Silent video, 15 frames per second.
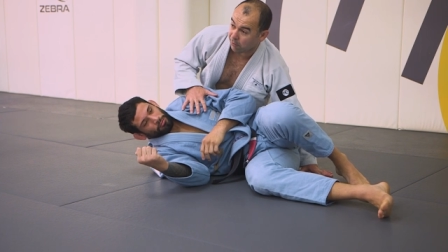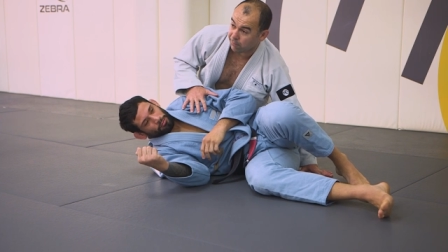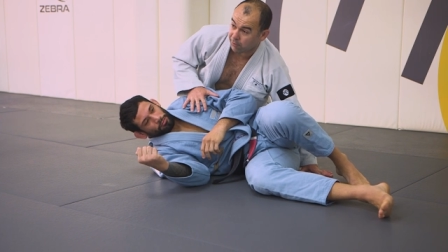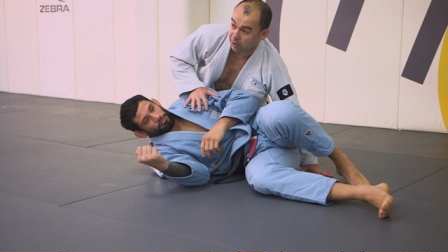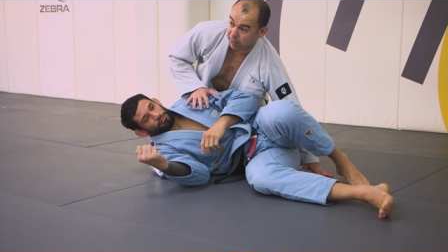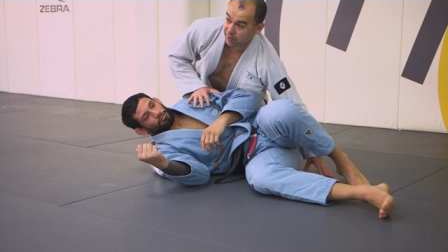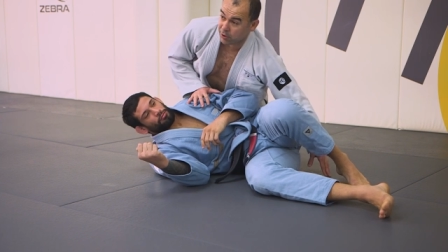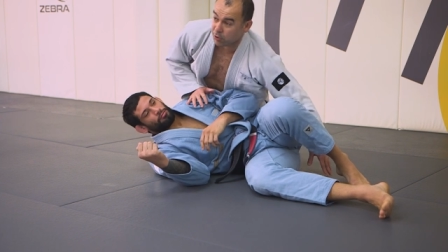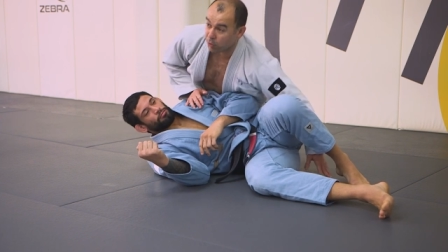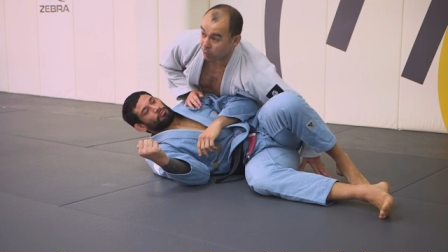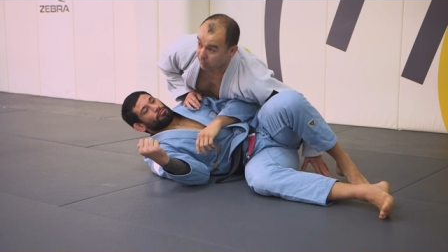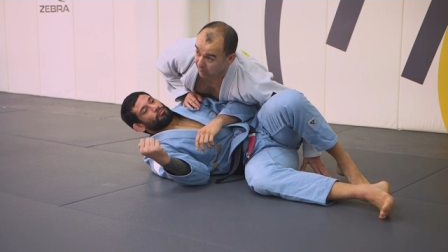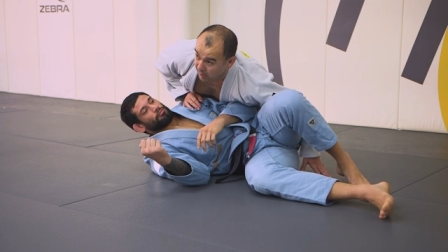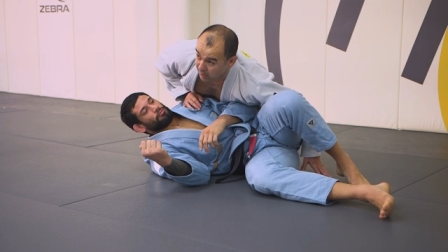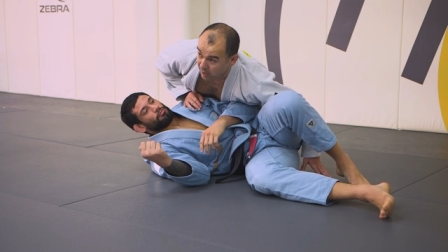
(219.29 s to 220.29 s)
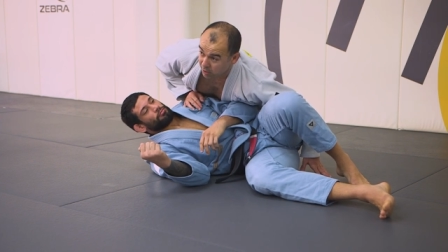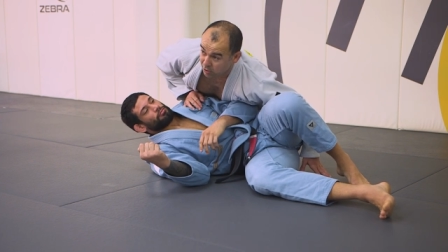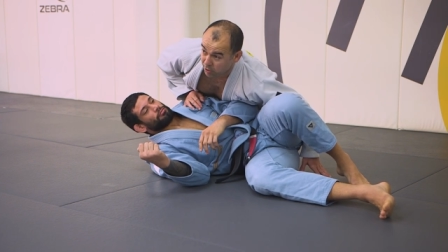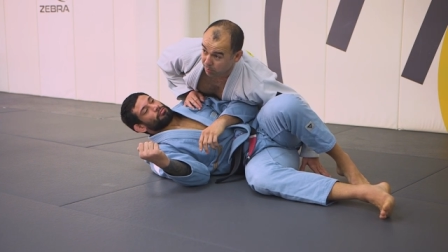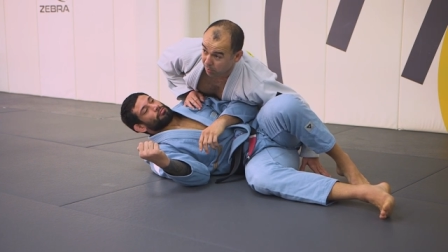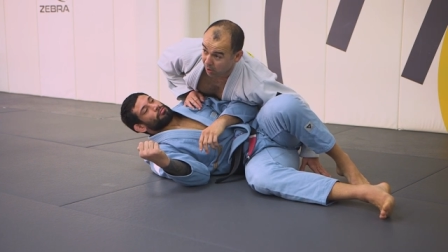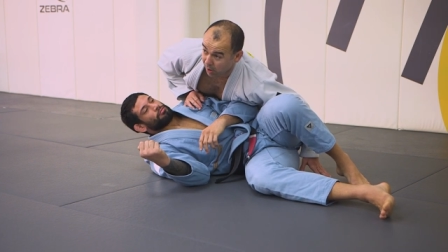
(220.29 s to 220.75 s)
on front of his shoulder
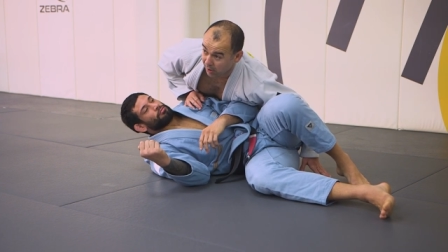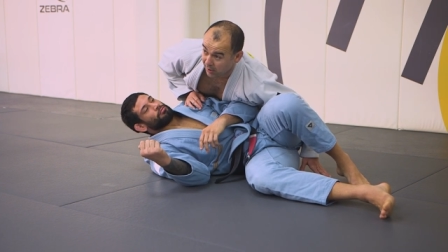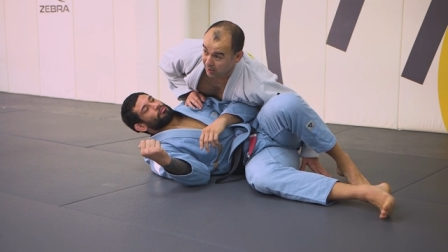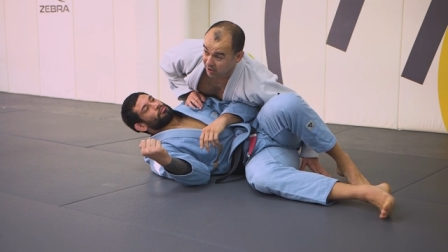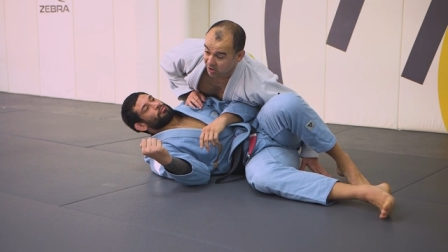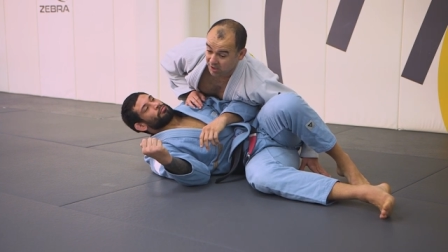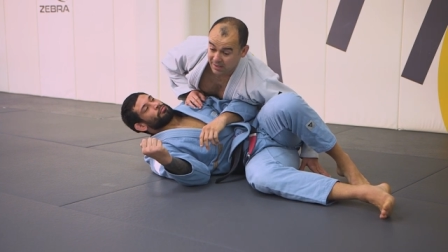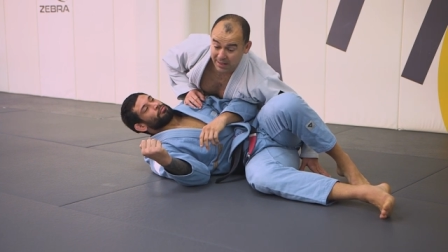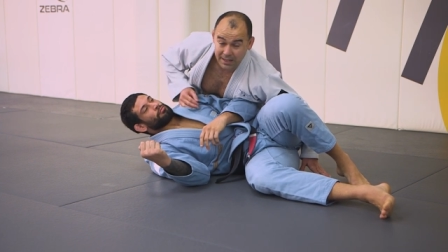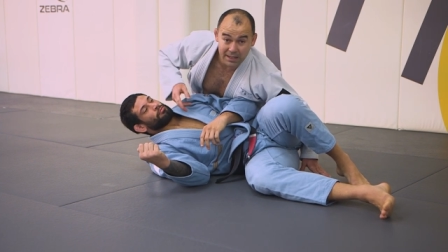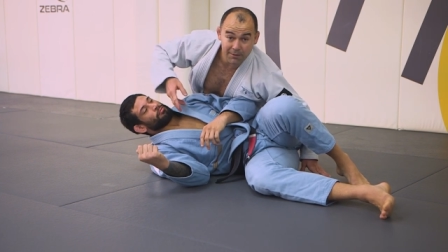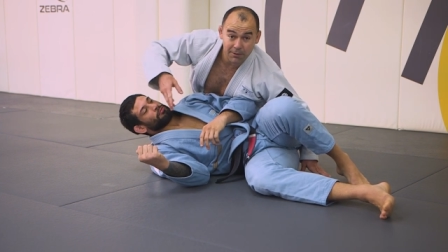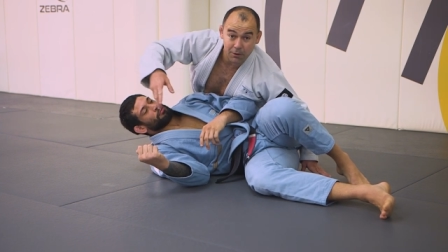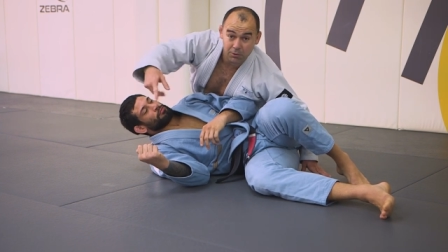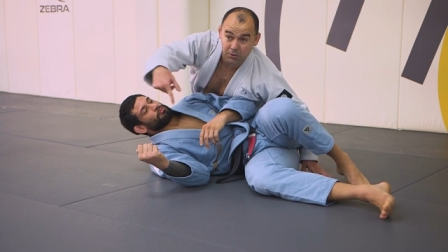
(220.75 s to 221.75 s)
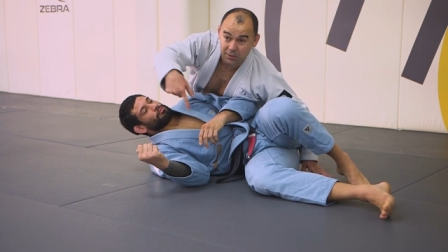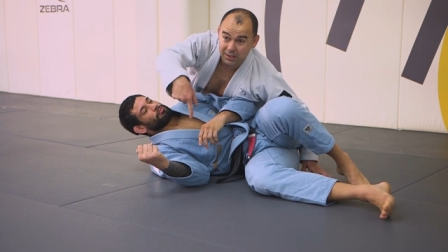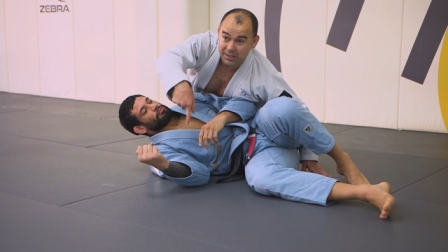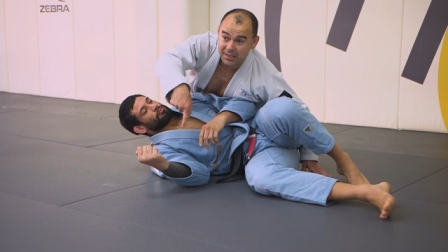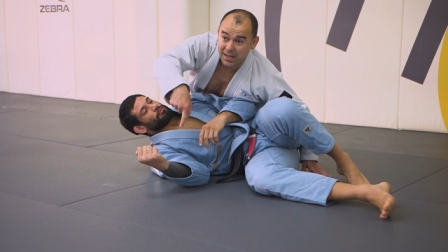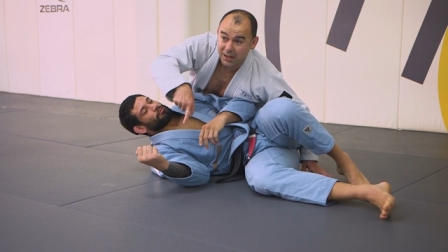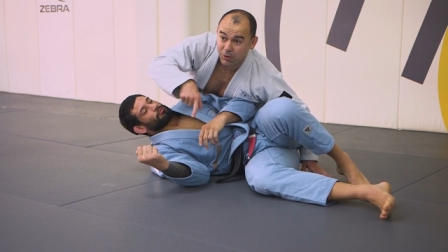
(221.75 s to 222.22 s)
to block. Just like if I was on
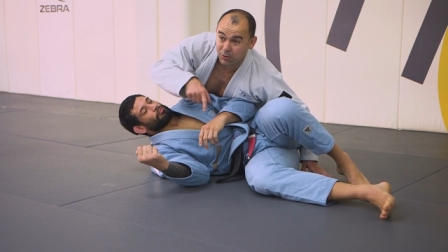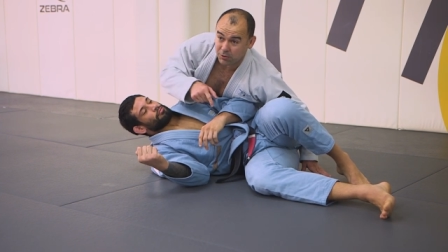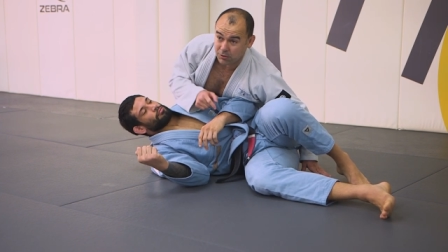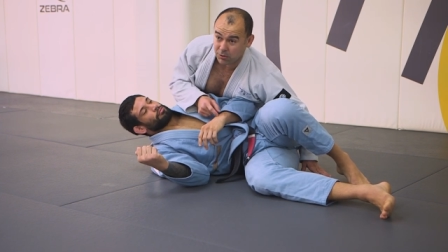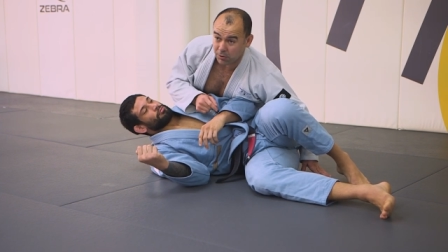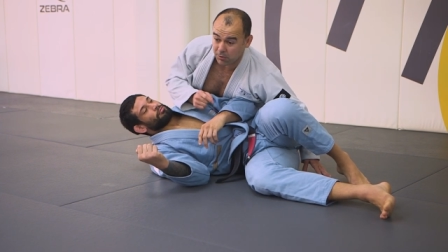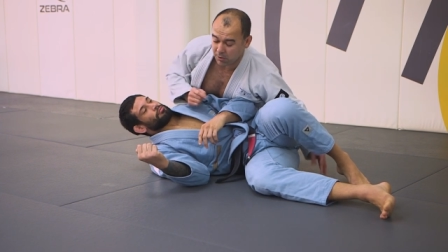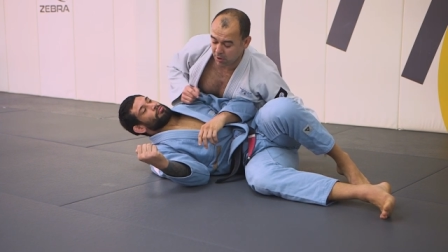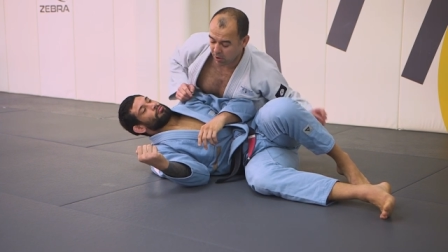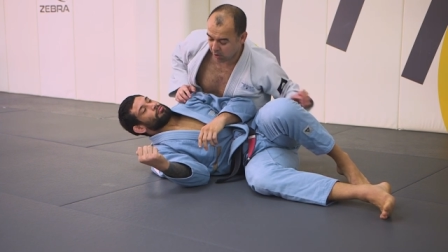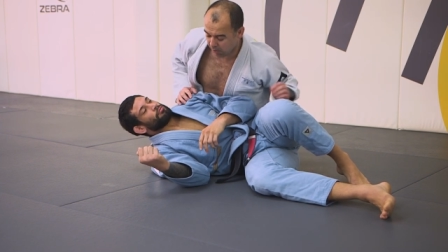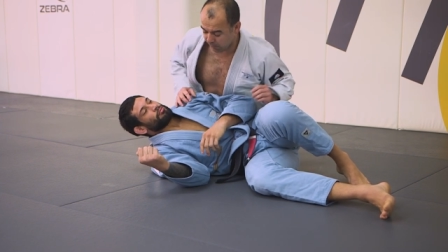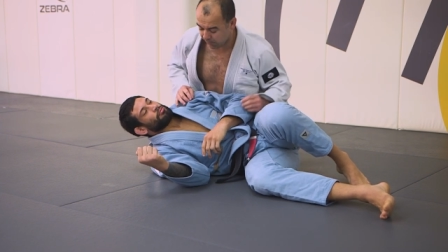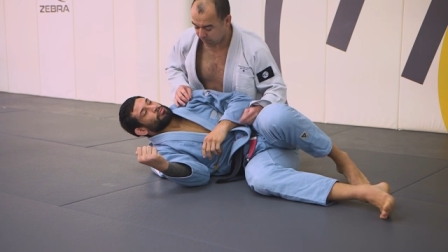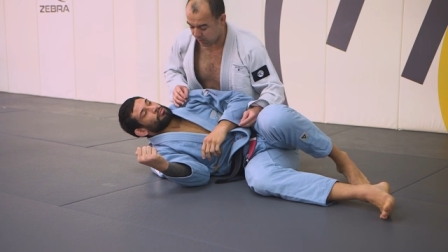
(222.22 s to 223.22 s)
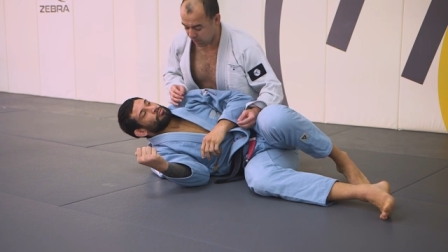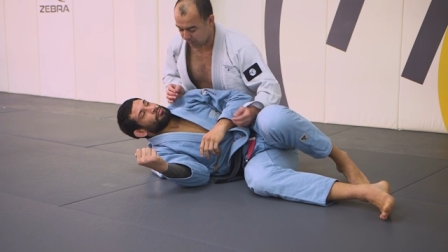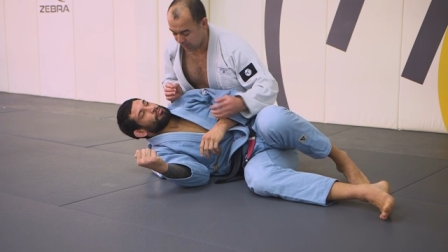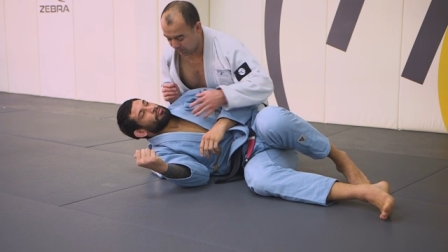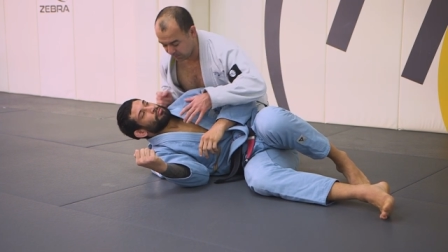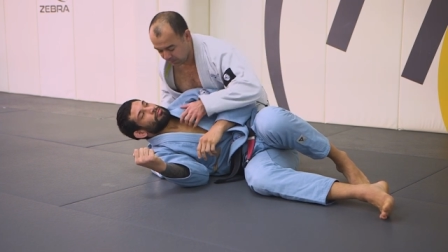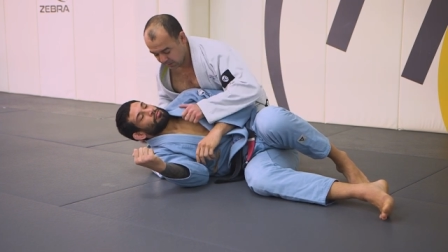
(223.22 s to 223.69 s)
the side control, on front
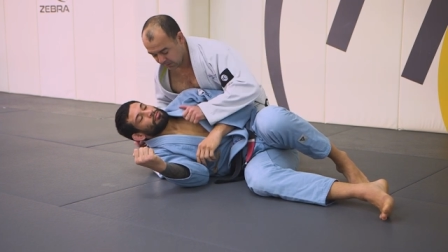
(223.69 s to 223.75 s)
of him.